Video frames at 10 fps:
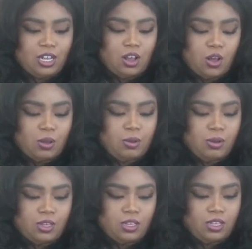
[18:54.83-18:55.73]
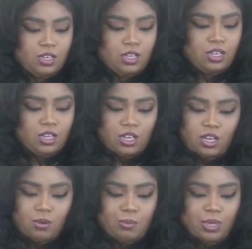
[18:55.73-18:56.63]
so
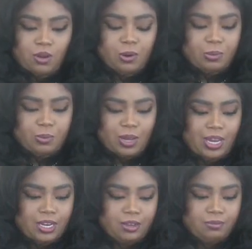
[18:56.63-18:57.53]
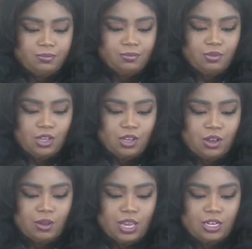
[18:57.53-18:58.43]
we are ready. I'm
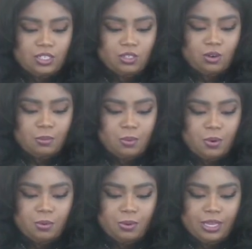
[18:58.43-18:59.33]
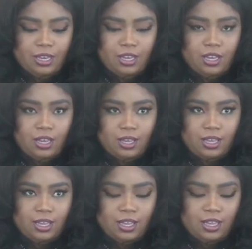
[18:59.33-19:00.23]
gonna go ahead and start pouring
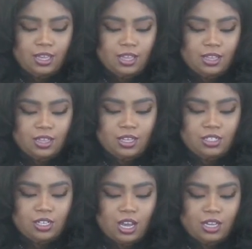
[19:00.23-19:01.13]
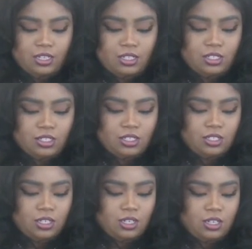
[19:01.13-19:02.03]
the
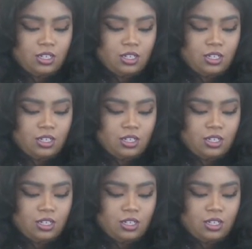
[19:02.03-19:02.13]
chocolates